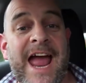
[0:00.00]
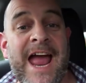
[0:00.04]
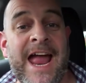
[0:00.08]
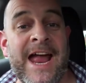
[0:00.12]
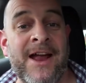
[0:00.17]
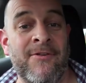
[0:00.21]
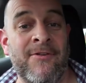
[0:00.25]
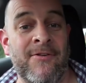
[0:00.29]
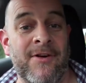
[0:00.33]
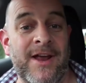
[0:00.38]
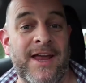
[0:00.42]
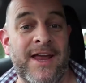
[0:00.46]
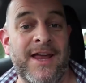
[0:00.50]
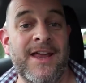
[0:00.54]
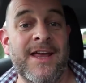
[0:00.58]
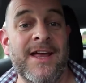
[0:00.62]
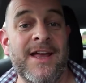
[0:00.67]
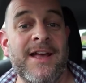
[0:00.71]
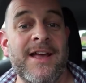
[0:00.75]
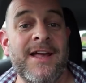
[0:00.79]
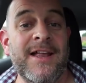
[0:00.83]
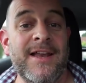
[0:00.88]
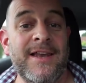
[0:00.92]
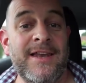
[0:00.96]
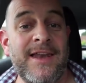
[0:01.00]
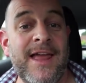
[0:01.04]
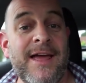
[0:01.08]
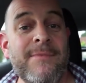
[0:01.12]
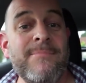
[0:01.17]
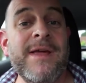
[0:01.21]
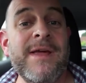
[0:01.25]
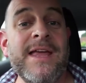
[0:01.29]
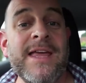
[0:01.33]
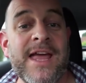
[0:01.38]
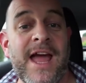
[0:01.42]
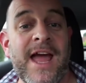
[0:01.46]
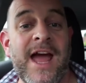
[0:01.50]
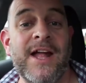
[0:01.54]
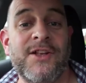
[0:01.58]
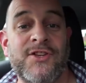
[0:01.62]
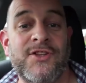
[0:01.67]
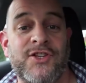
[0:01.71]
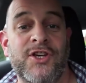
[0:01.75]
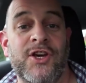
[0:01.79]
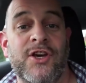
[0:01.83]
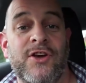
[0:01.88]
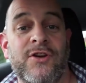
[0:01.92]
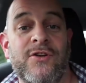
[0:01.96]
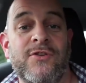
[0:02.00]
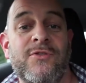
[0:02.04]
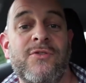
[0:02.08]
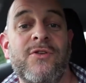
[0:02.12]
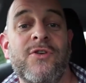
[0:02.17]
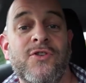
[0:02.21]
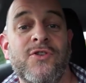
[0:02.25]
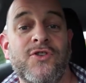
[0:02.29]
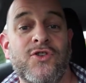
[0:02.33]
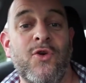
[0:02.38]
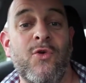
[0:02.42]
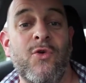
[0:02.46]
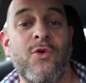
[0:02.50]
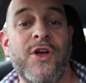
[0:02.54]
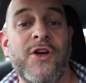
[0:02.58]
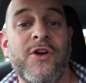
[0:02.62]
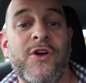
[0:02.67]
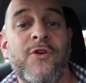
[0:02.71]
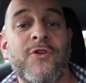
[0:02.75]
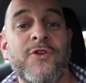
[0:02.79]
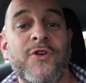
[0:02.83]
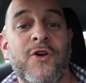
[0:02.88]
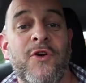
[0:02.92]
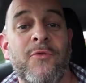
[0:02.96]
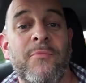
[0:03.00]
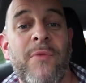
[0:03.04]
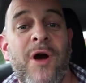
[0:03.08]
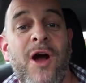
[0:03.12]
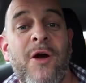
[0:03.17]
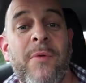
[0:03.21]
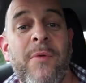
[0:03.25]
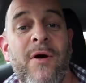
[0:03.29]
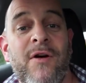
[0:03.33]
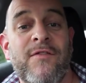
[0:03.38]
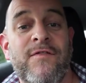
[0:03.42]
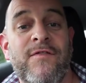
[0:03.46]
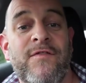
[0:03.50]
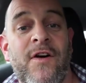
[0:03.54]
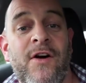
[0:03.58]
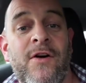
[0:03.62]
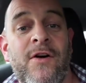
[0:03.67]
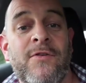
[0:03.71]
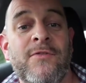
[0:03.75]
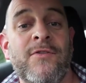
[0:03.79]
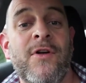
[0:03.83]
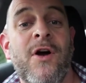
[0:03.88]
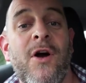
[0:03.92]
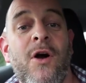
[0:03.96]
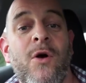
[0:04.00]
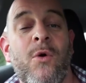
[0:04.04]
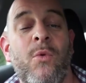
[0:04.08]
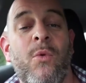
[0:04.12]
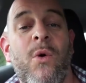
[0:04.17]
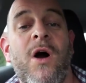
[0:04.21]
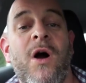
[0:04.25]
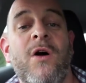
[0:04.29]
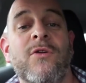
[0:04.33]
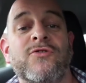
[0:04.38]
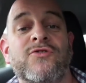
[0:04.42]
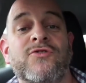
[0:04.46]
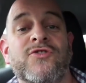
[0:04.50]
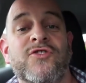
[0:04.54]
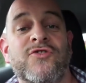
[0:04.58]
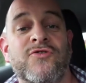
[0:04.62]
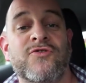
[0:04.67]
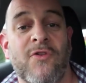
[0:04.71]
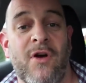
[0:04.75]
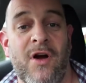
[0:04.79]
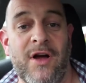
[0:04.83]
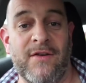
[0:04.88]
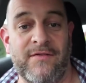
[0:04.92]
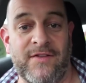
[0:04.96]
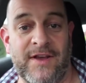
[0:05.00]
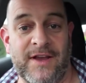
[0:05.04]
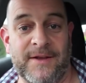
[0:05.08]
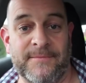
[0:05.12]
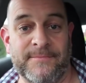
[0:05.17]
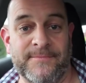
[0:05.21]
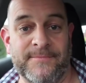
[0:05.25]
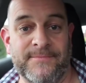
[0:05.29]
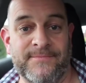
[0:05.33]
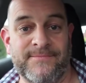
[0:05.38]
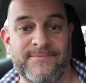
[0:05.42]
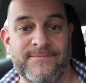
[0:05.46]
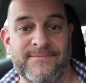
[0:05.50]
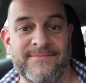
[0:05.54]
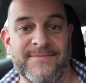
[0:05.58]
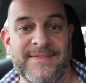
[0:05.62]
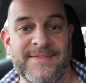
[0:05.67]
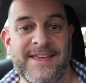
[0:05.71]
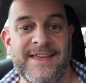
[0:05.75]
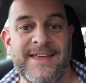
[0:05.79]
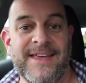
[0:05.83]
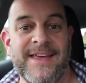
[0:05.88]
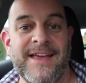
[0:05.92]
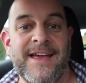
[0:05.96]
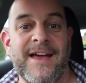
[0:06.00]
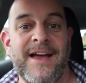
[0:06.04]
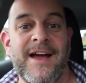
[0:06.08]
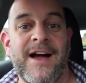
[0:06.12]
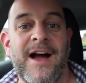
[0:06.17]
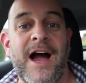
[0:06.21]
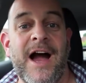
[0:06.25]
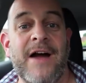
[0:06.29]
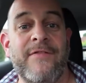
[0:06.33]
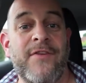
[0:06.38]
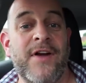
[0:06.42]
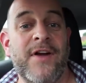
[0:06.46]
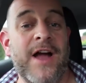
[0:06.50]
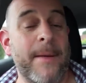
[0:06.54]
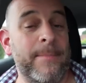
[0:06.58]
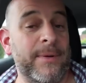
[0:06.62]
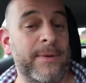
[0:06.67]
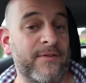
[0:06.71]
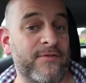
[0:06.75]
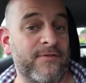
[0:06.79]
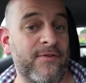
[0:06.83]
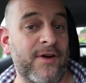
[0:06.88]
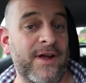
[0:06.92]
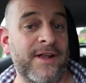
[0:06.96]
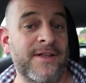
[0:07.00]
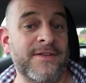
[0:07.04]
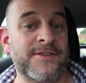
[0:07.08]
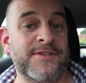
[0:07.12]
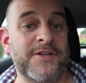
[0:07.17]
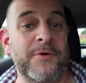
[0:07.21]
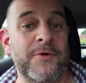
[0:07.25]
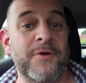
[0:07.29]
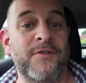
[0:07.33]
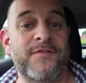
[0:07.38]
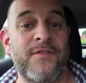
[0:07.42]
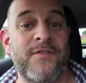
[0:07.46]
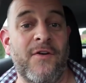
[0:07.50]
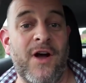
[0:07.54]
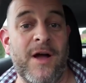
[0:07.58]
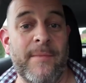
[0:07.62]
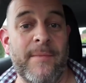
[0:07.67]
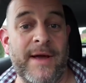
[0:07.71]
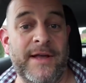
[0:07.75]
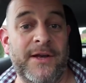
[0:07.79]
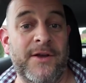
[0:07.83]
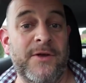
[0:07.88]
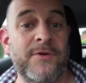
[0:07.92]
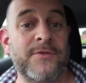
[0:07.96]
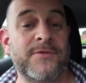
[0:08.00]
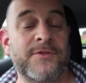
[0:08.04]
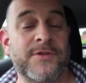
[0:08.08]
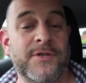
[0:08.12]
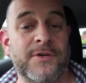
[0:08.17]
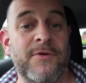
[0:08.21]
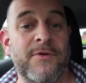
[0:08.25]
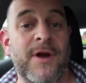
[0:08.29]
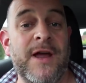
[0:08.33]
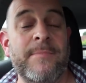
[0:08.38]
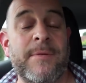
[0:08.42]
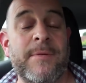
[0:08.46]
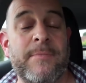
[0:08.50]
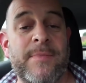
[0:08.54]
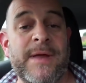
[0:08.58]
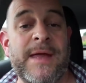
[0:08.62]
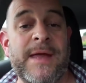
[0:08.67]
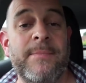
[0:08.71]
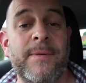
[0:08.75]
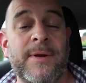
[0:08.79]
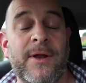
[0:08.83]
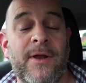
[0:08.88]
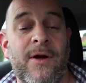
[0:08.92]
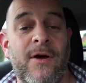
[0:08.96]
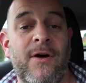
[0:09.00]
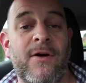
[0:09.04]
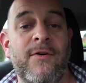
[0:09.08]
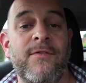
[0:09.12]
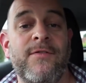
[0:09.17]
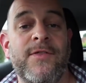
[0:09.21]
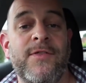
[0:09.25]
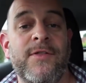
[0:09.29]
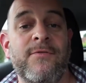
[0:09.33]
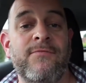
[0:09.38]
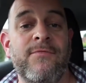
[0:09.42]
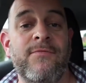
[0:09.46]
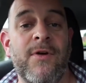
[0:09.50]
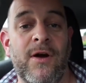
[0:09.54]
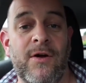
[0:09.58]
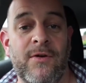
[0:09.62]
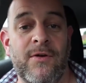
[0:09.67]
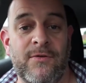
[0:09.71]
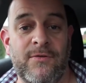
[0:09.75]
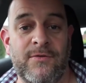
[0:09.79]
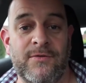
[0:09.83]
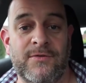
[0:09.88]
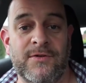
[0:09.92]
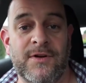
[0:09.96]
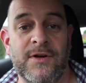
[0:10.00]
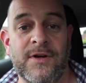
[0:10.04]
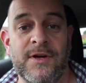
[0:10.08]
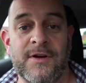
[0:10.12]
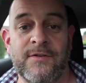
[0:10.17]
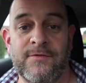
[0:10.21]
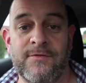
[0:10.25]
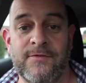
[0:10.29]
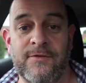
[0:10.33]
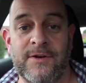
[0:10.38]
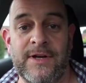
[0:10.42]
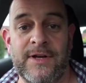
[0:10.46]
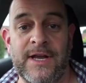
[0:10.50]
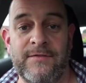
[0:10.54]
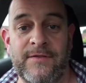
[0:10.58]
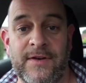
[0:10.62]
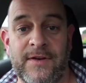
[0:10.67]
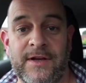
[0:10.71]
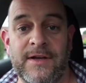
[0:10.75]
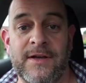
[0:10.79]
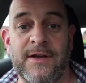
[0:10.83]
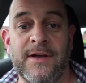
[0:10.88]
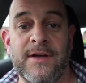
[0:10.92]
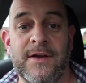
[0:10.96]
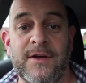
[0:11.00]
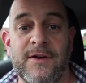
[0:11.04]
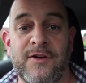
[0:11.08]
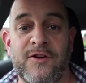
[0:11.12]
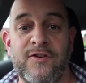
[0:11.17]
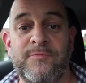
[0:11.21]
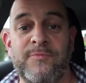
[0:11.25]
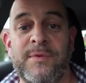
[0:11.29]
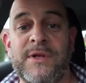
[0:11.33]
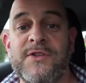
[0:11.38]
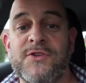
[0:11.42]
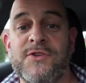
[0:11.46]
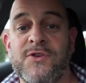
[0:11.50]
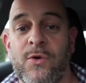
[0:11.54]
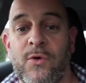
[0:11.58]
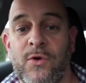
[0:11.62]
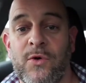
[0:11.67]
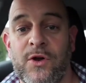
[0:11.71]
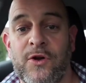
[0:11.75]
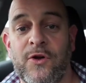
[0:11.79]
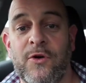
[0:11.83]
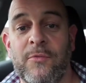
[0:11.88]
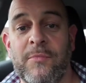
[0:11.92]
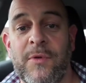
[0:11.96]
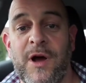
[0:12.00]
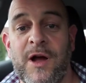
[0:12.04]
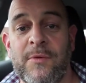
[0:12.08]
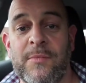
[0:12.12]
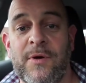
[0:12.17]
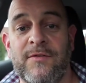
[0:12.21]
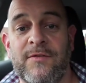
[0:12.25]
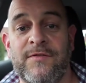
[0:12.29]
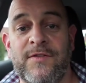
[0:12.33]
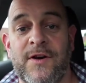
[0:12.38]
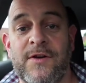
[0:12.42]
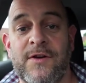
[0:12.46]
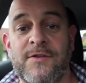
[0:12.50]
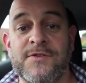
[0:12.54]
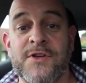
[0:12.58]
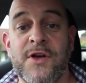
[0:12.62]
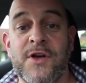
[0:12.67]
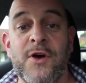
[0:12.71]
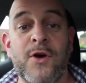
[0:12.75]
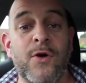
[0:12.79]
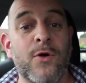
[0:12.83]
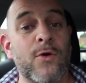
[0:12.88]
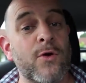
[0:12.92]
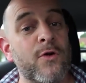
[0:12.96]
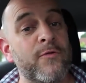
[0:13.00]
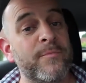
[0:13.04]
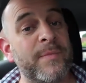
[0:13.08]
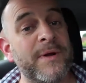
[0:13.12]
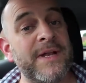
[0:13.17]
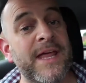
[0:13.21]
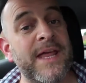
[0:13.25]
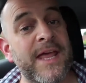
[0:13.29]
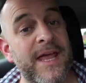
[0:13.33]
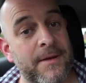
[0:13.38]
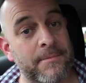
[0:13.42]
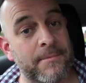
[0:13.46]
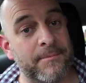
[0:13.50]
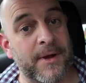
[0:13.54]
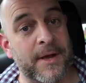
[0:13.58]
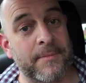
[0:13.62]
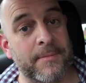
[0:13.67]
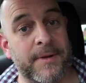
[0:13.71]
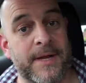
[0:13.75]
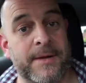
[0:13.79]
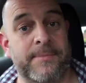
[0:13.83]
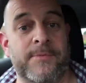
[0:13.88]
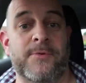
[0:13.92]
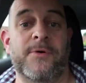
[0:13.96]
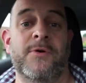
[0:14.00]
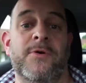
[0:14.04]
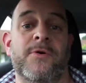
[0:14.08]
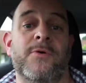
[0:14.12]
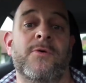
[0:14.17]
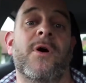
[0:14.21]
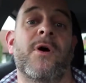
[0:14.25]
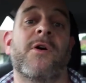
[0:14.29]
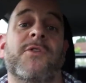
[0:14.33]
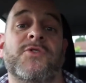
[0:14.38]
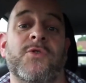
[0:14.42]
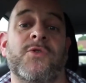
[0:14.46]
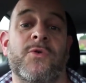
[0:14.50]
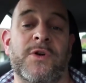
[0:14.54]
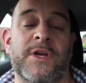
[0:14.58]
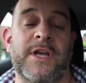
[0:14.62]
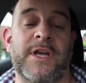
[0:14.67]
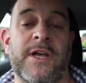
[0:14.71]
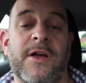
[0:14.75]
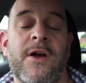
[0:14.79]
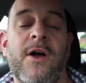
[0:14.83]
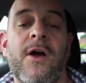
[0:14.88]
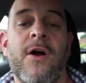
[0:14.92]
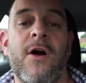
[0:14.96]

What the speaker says: angry, let me catch you talking on your mobile phone whilst driving. I have a couple of friends who are firemen who scrape people off the road for a living who've been talking on mobile phones or have been hit by people who are talking